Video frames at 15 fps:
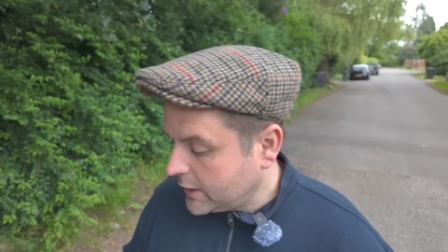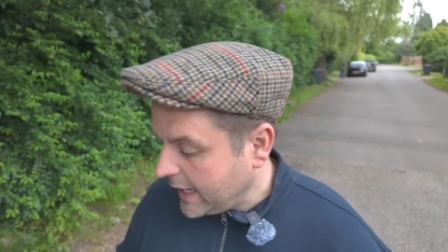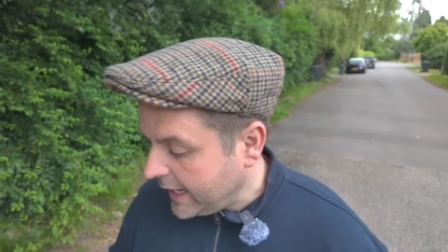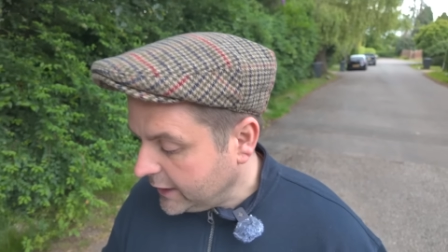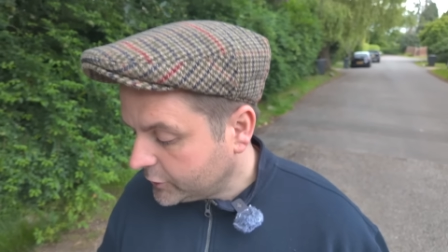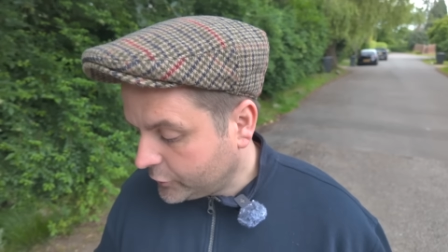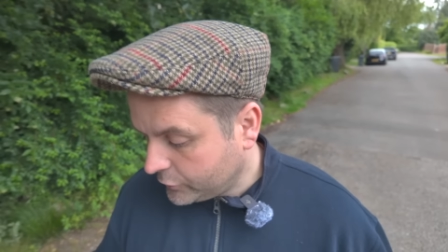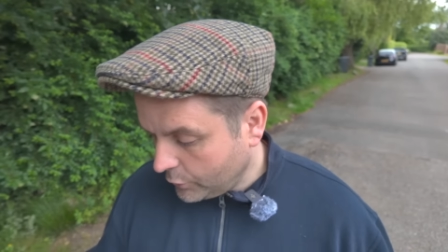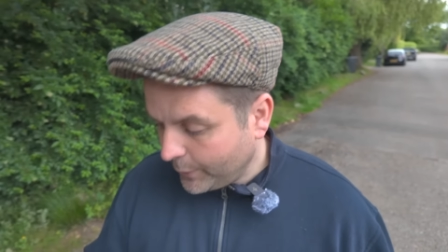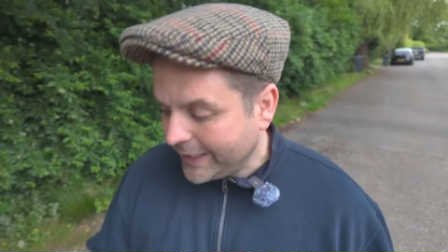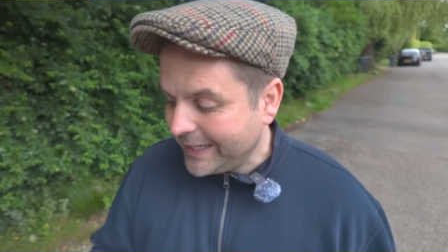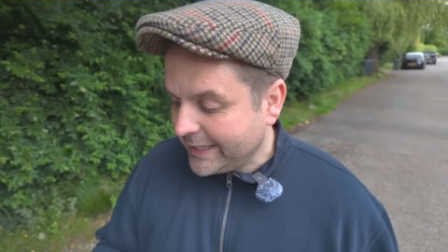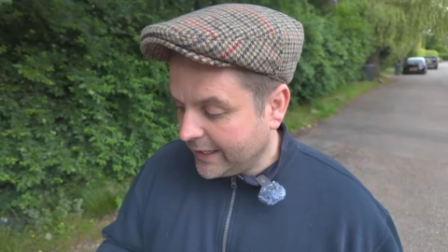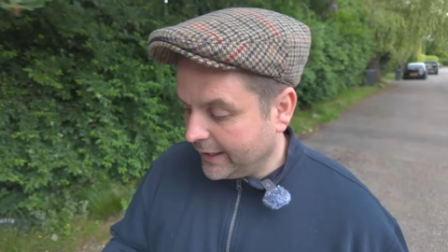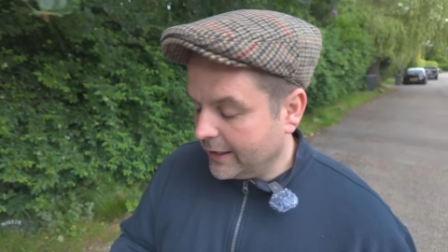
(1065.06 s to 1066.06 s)

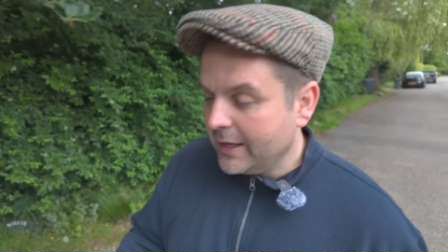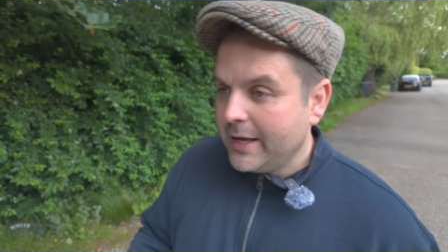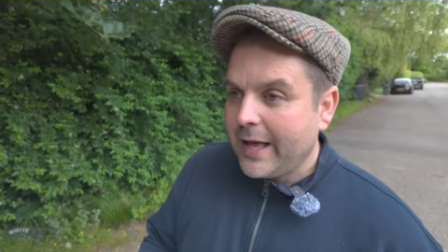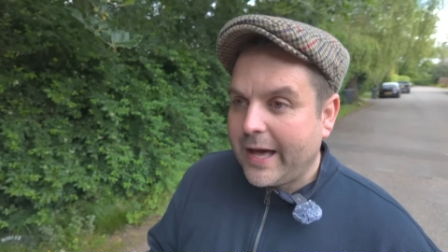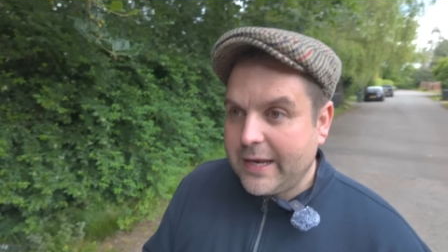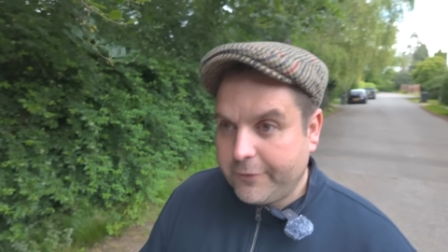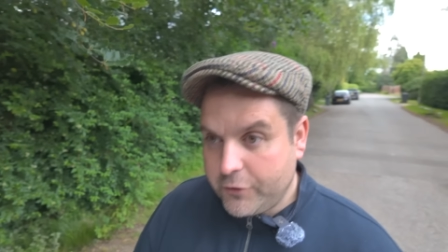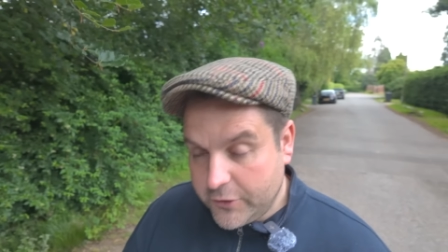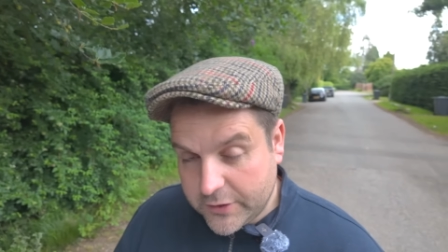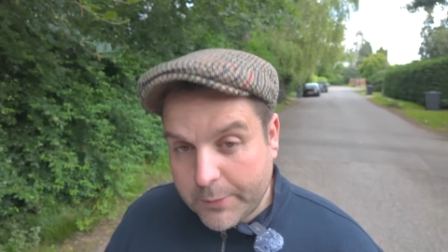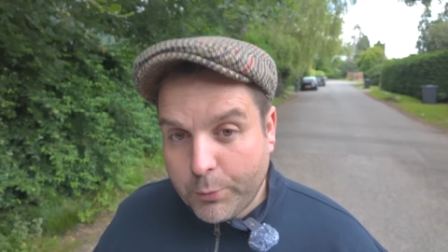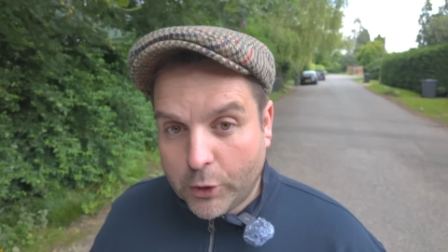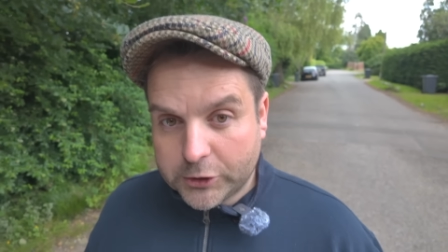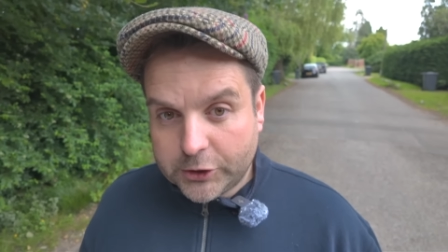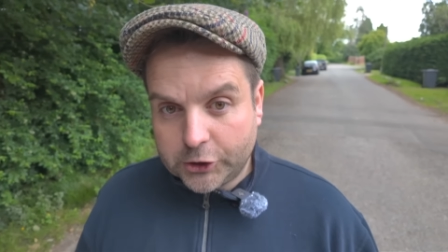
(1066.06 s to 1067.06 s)
Geertruida. And if you
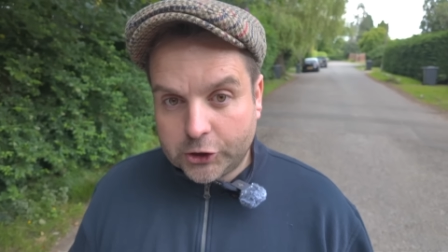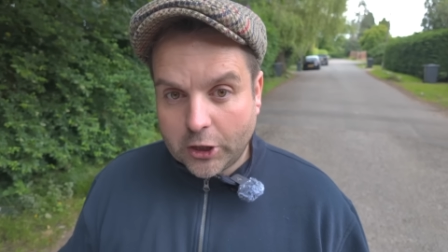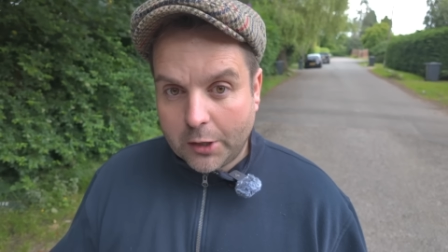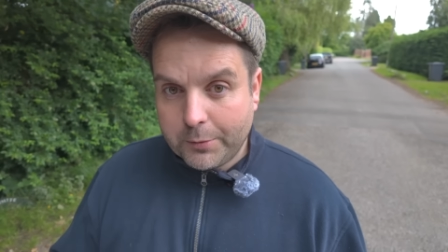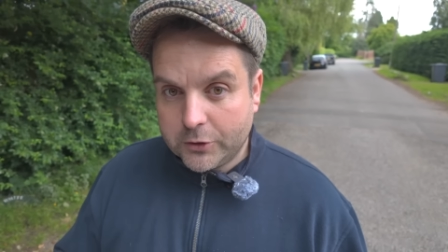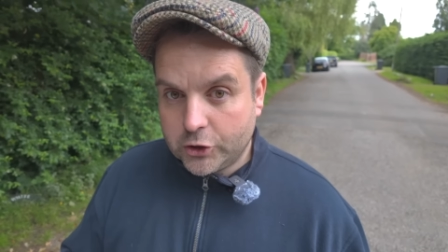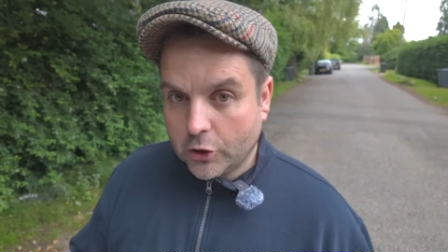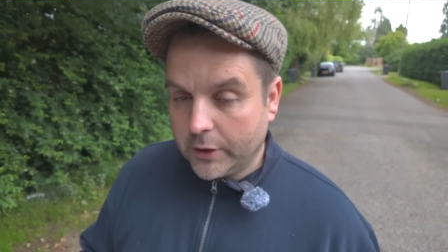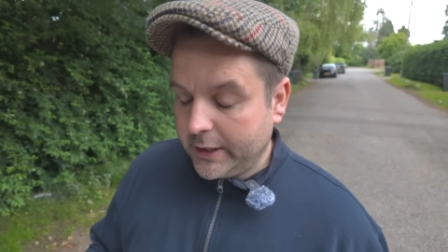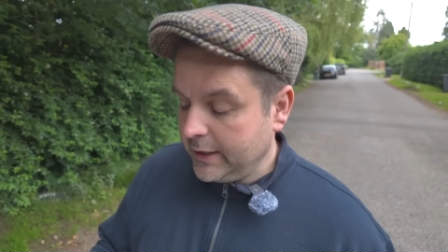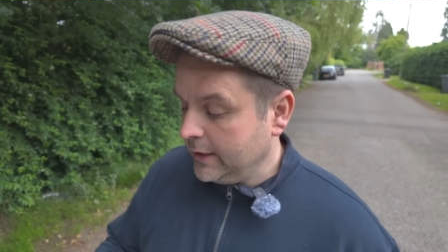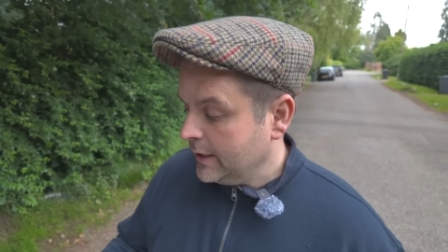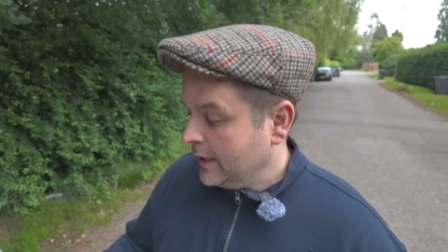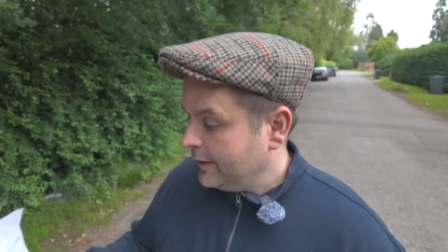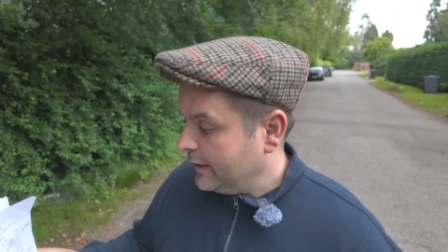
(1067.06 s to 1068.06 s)
did watch the show with
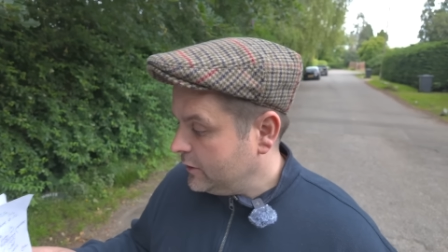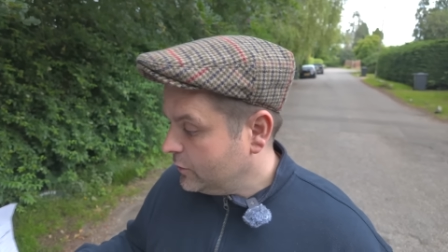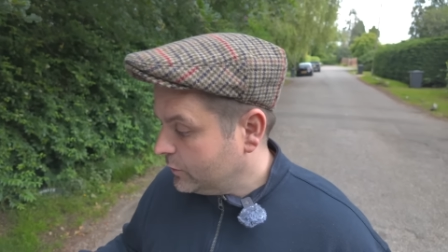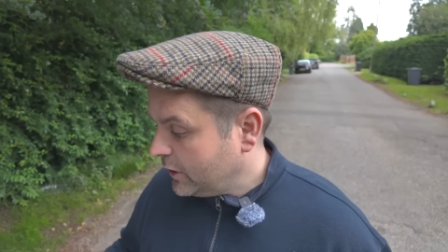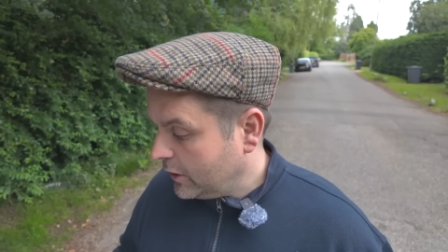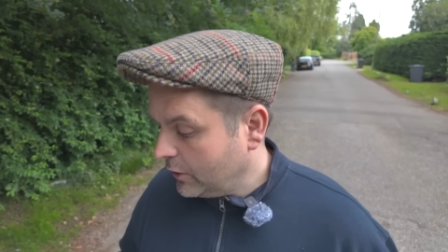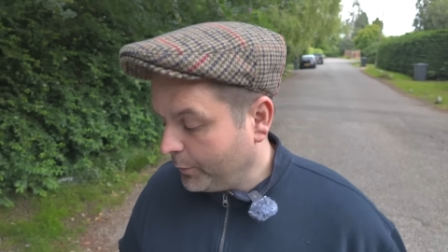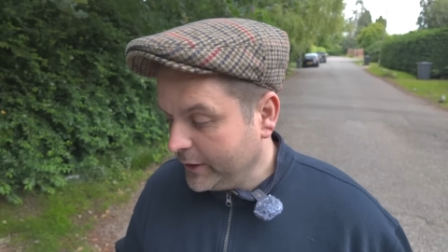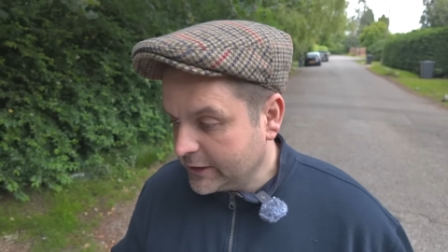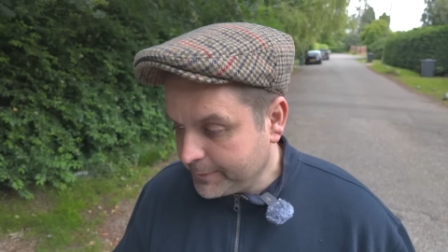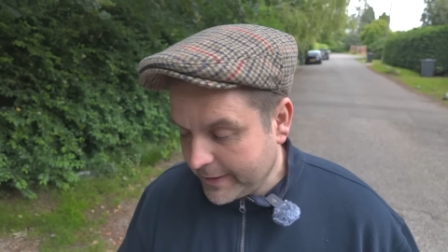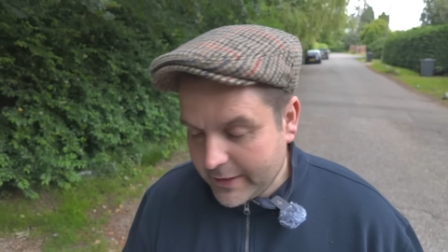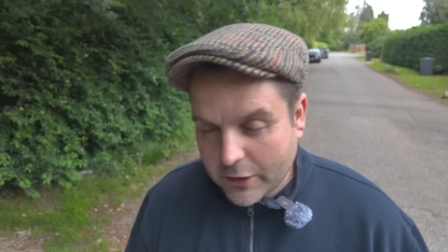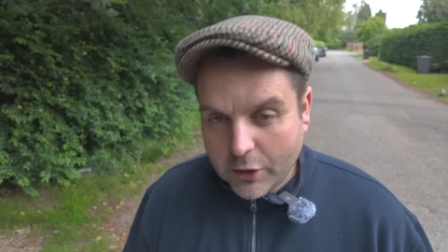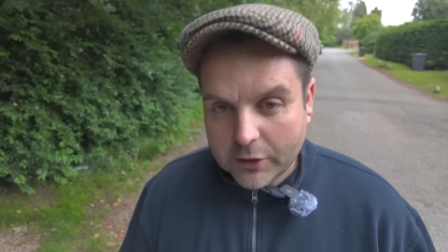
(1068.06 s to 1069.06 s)
Johnny, then you'll know that we
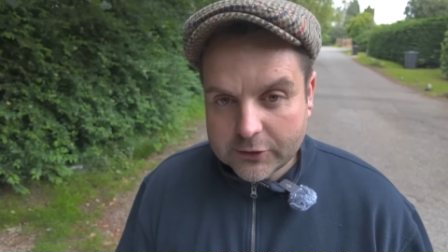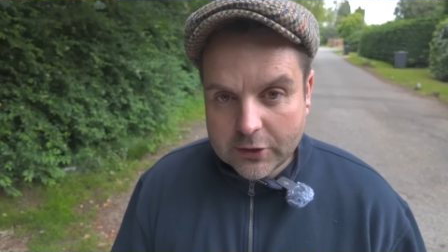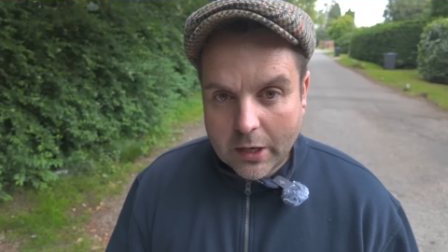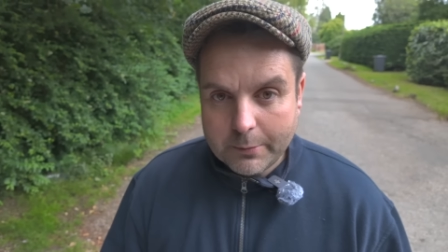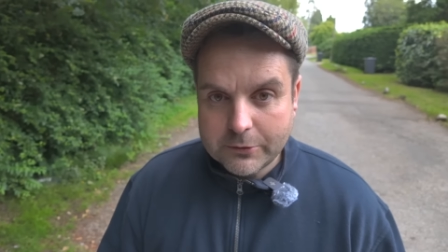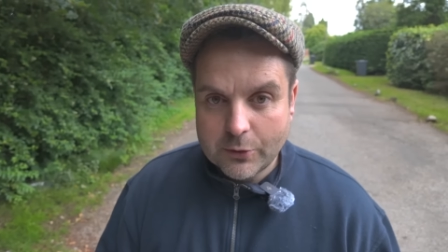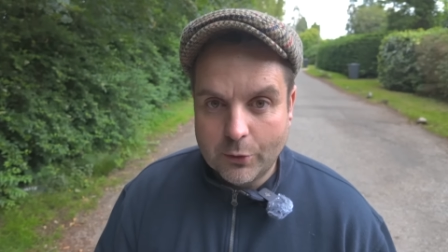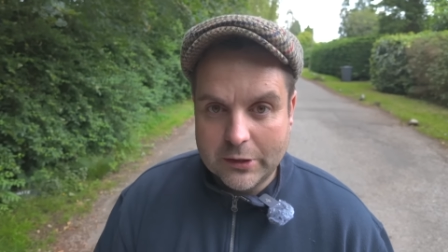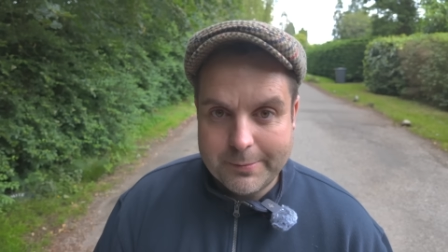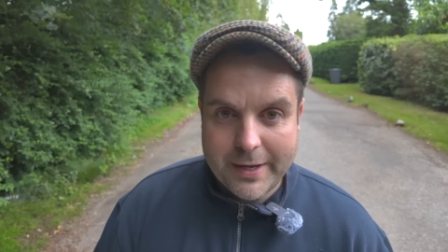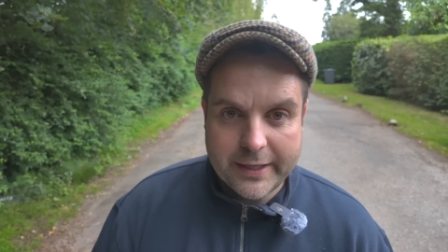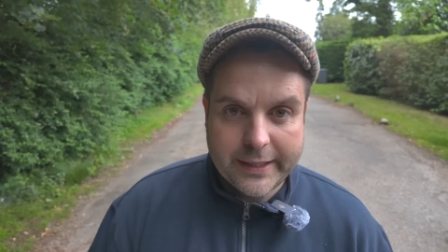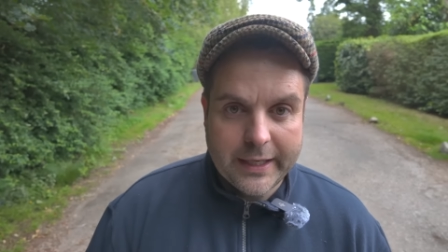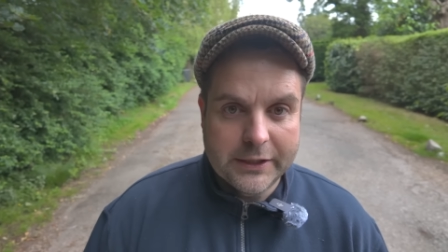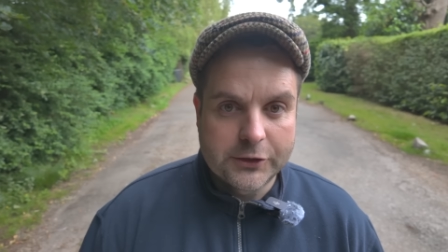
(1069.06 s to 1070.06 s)
spend a lot of time talking
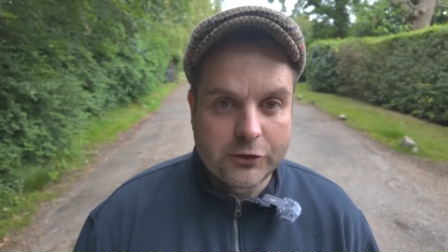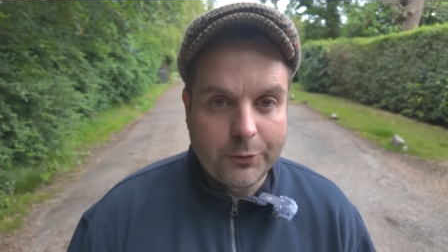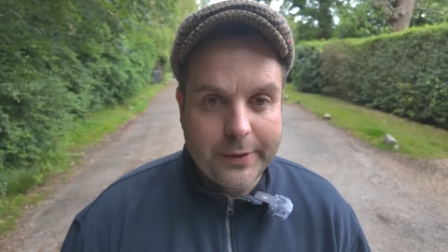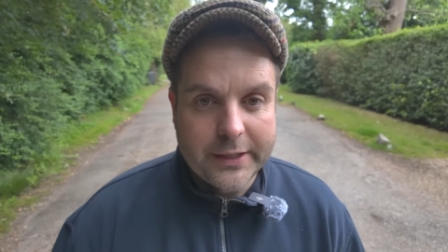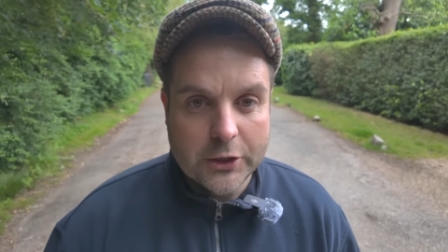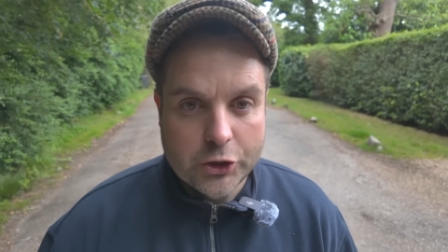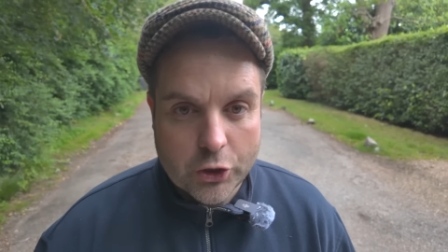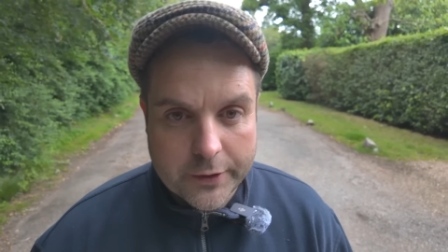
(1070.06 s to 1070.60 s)
about Geertruida.